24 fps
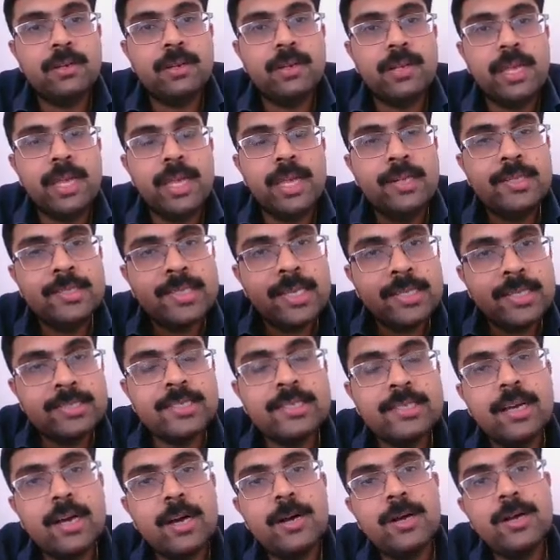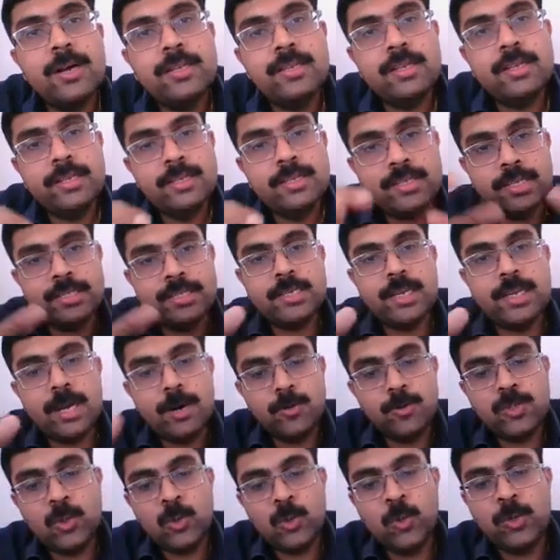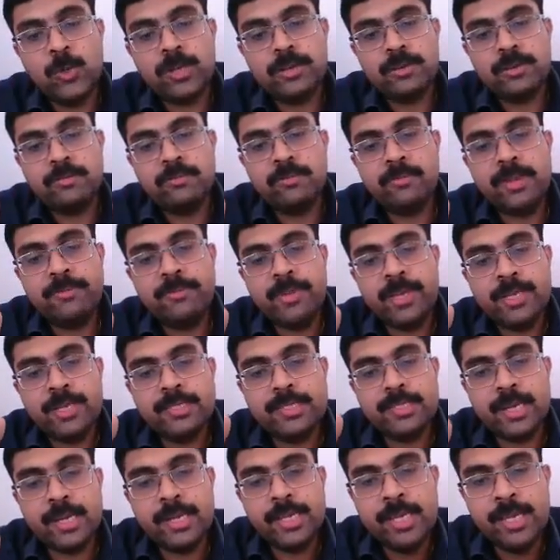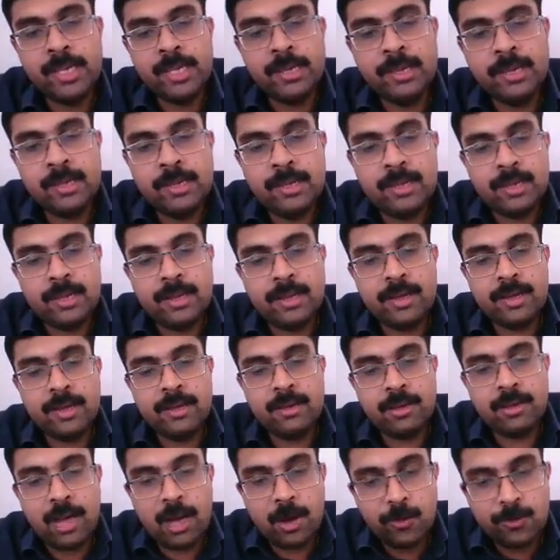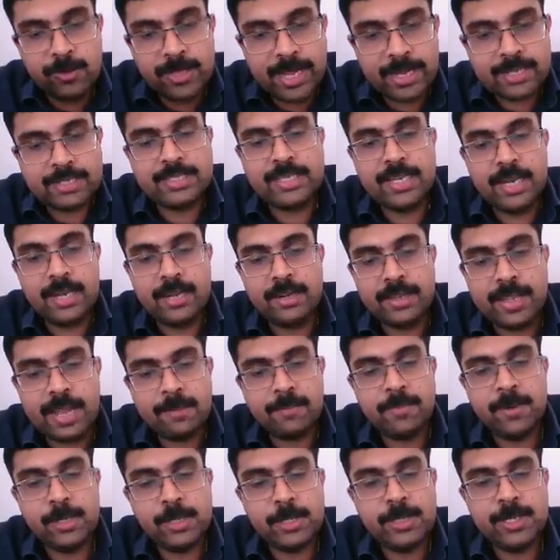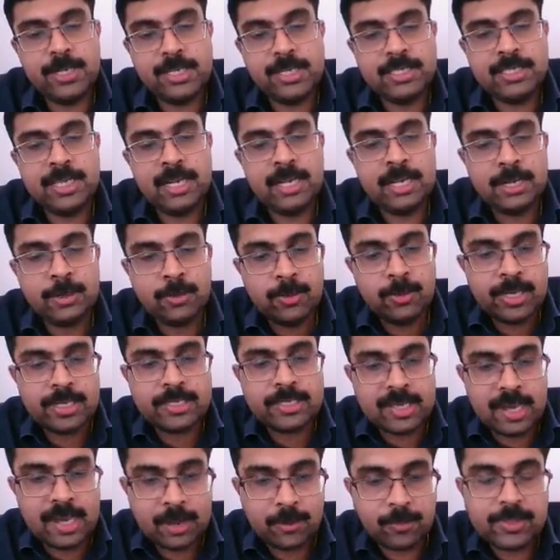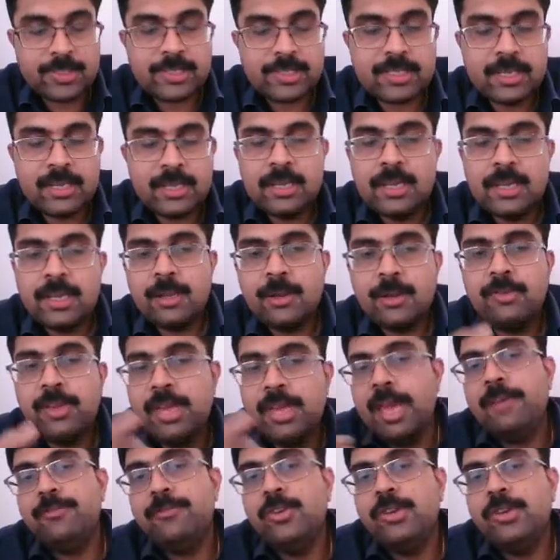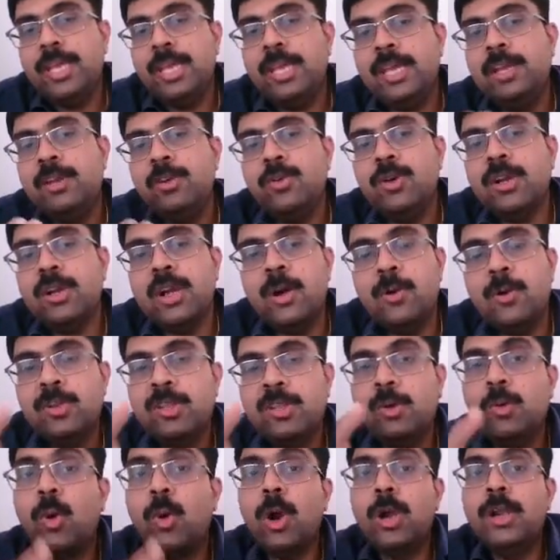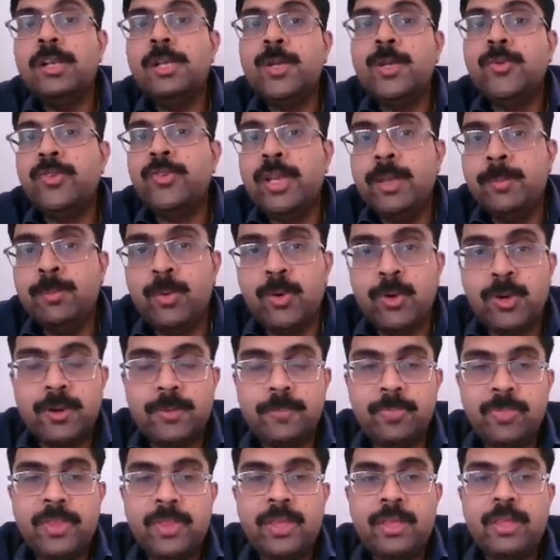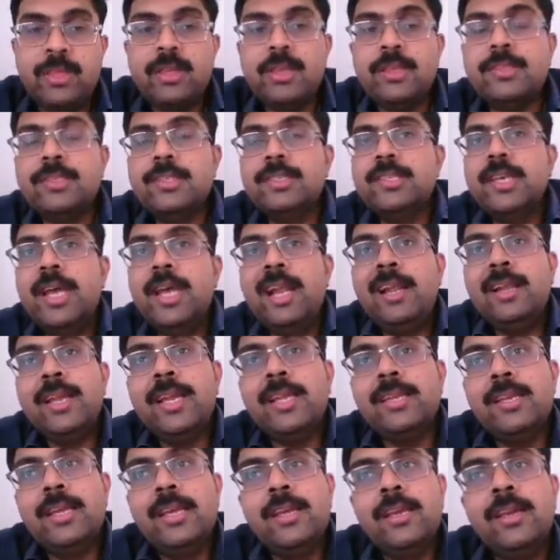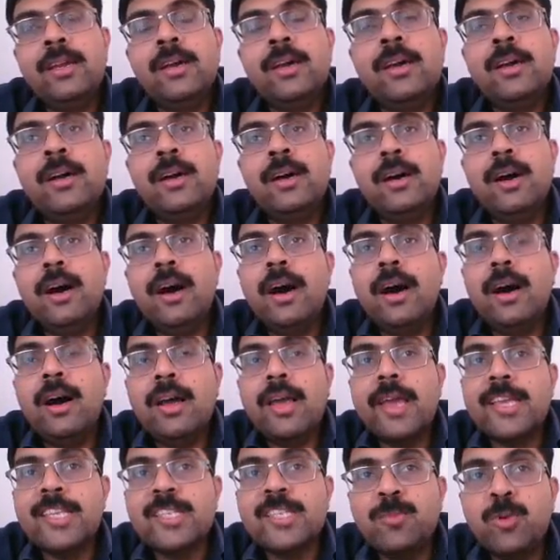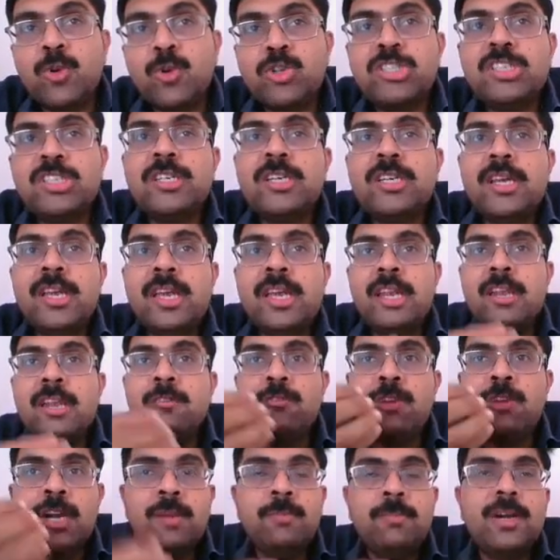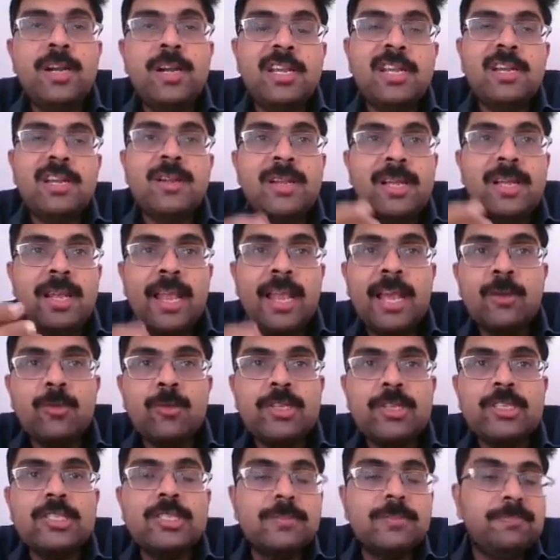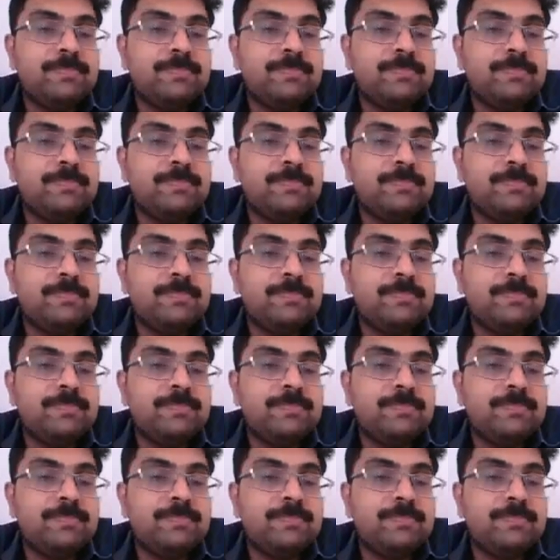in such a household, when we are studying how that particular child acquires language, we have to take into account the quality of input. Is the child getting exposure in one particular language,